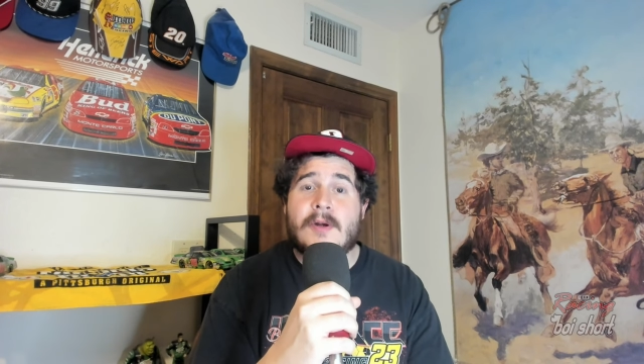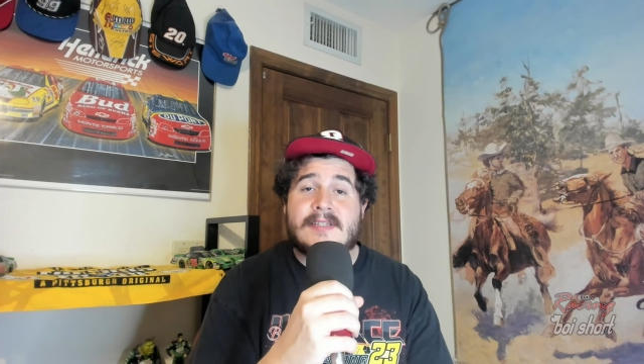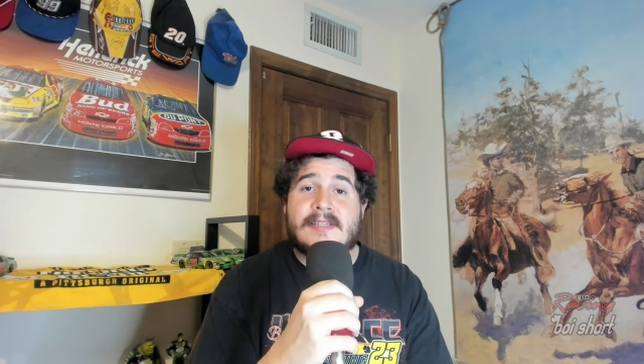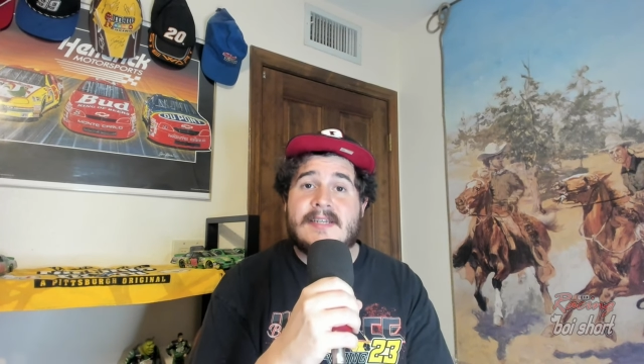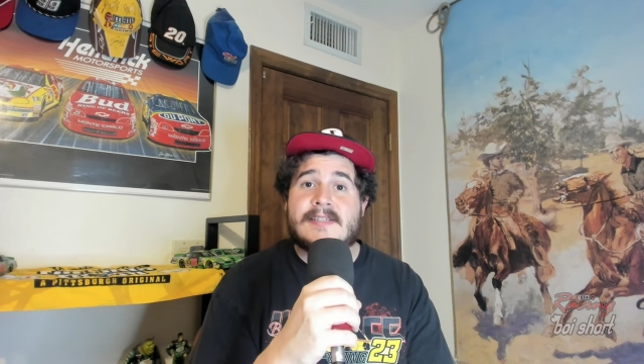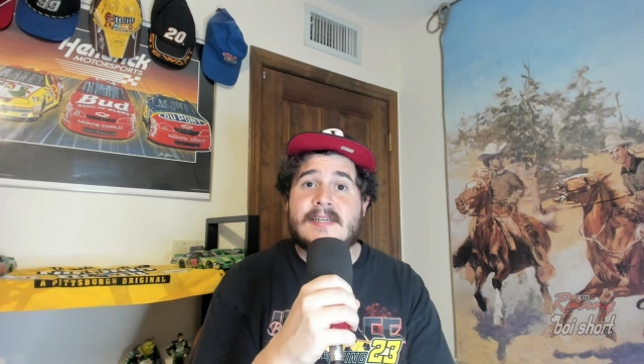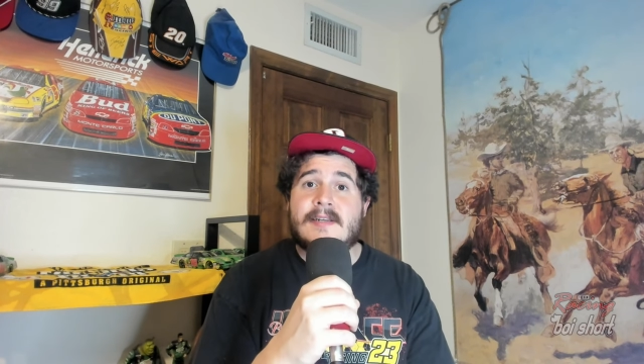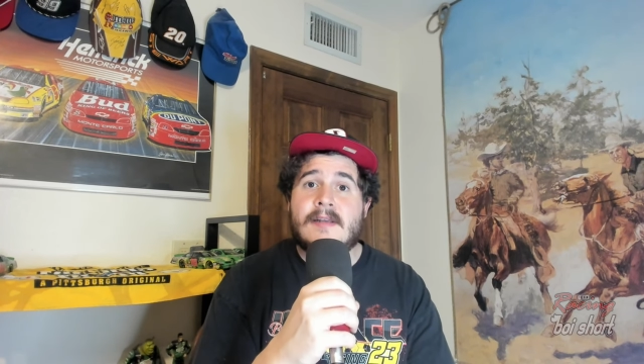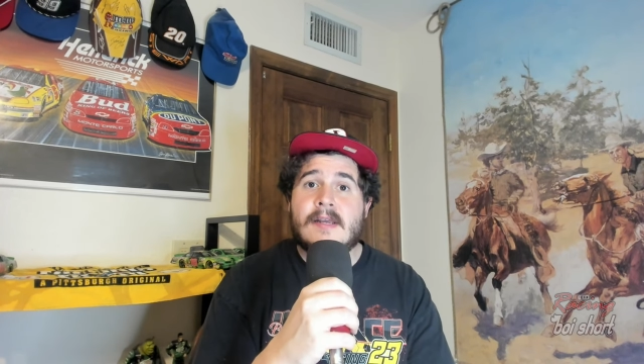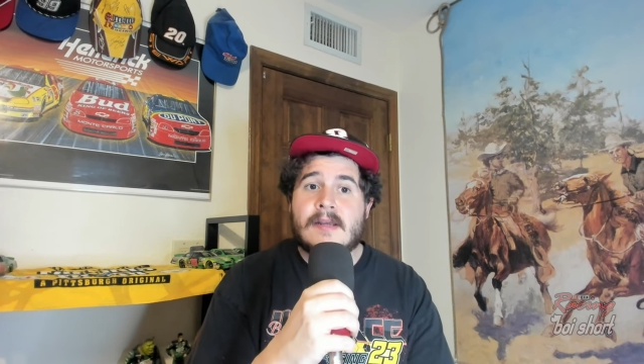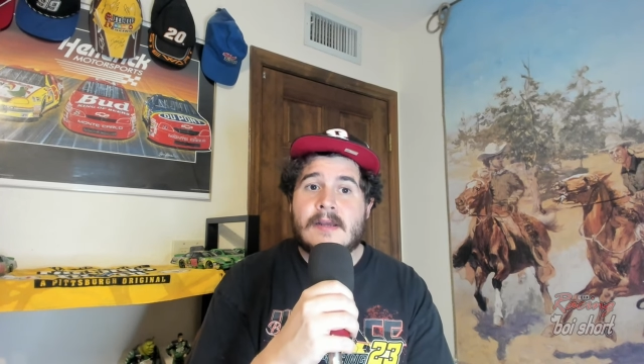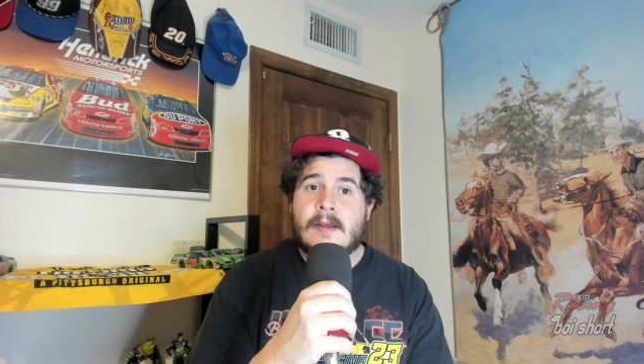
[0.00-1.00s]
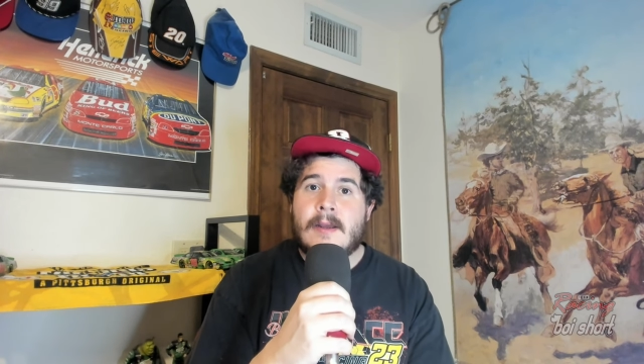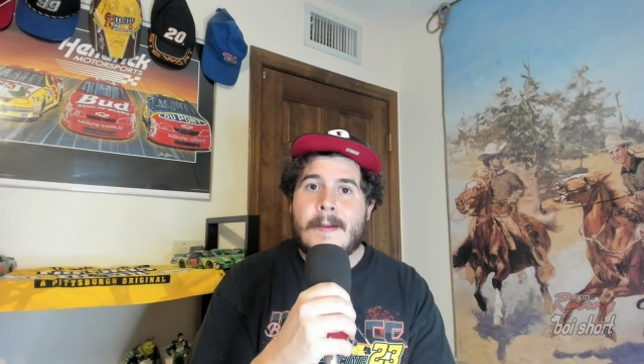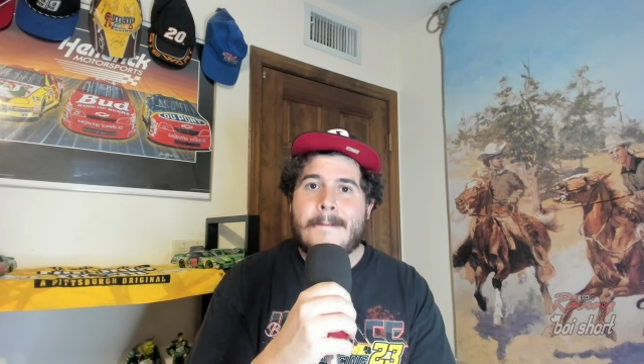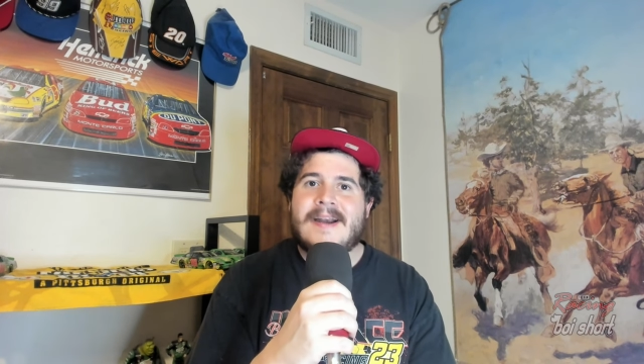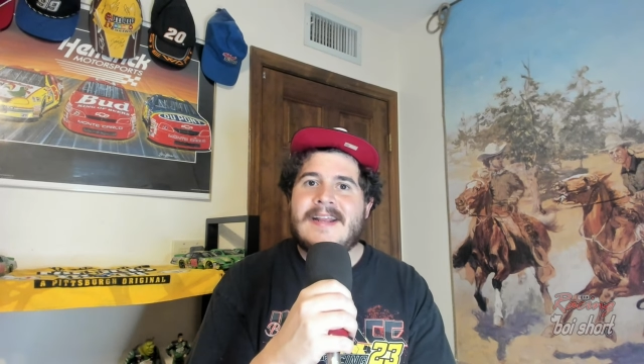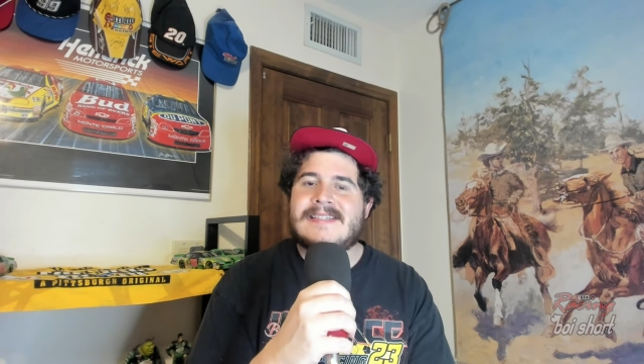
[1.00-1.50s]
season,
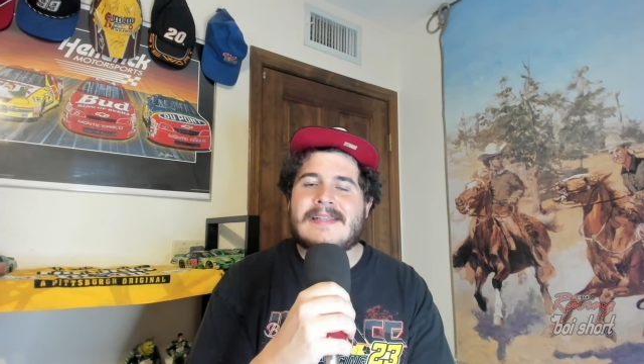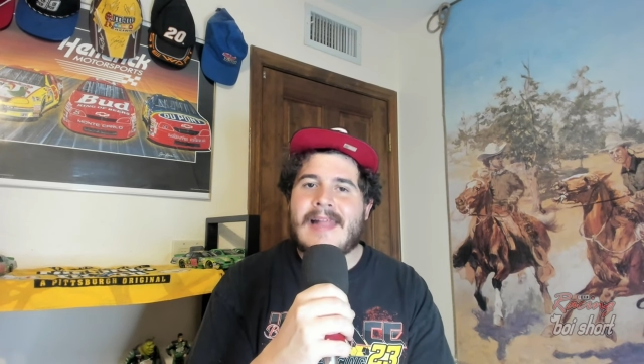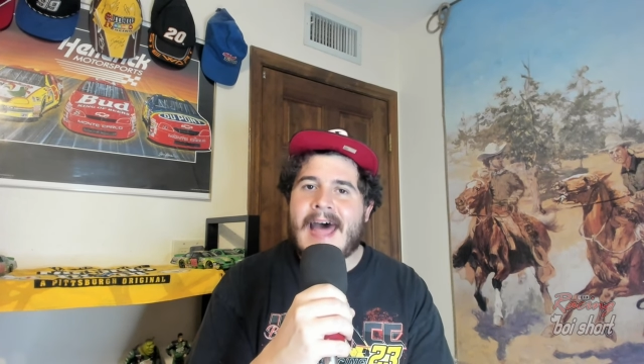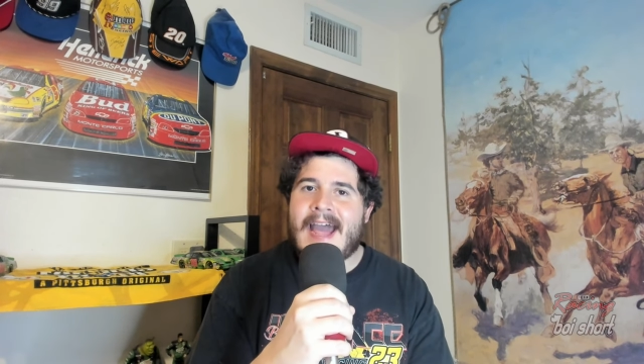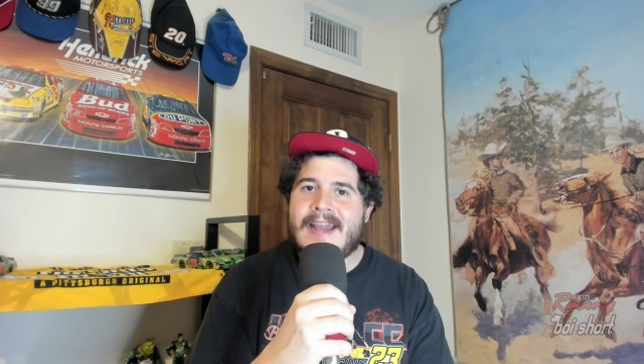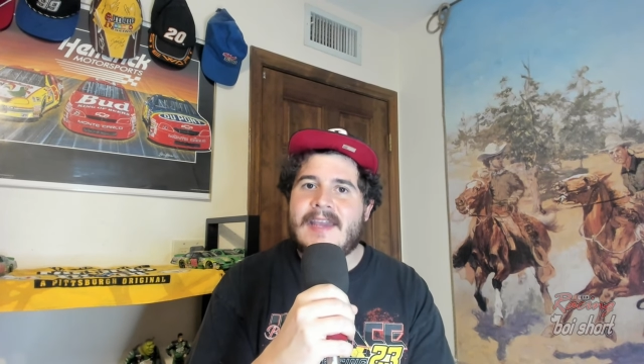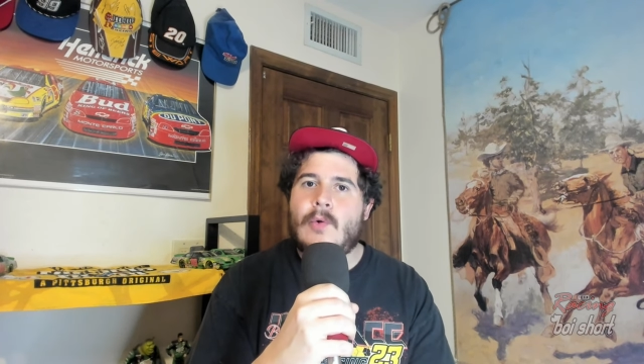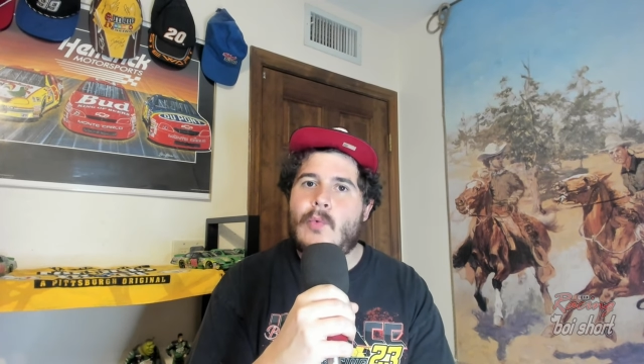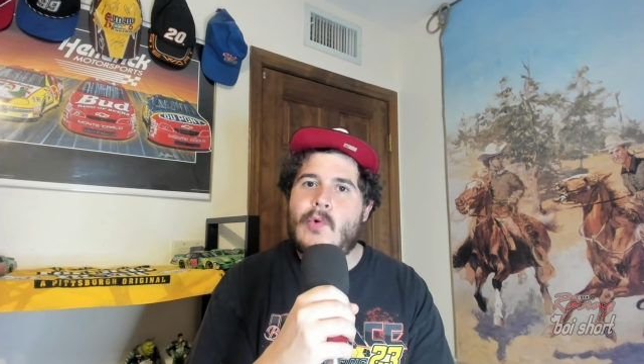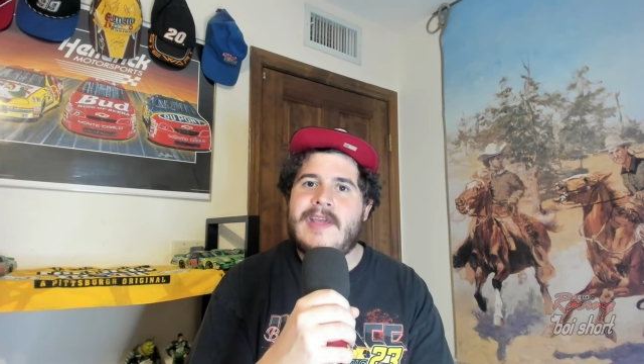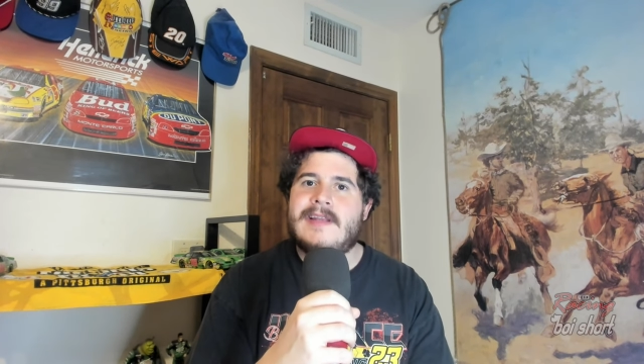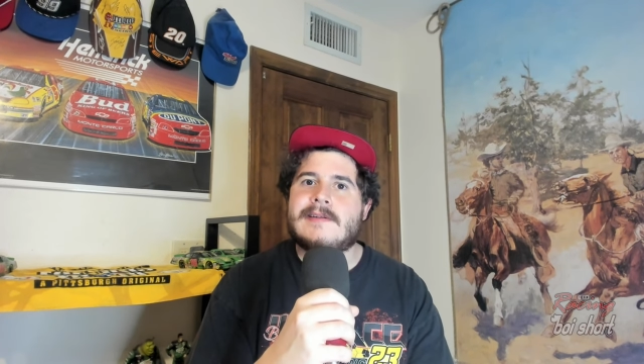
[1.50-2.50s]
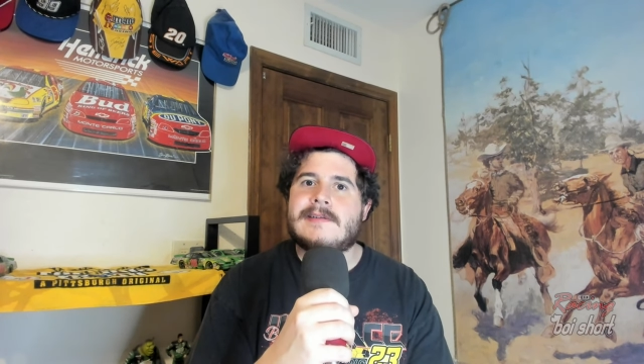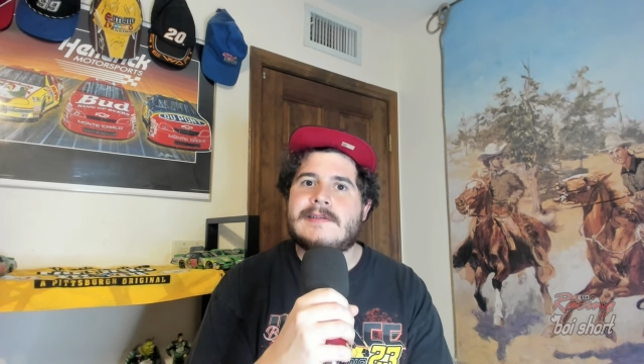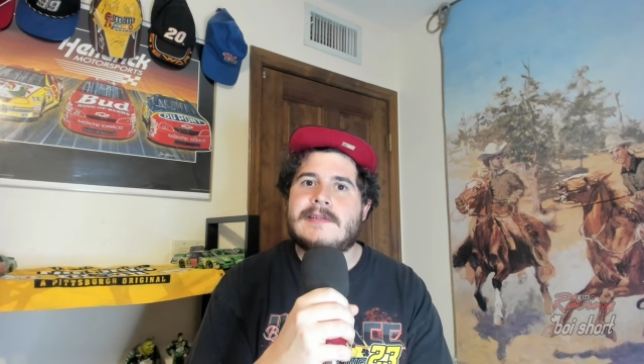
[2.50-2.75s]
but he's lacking wins.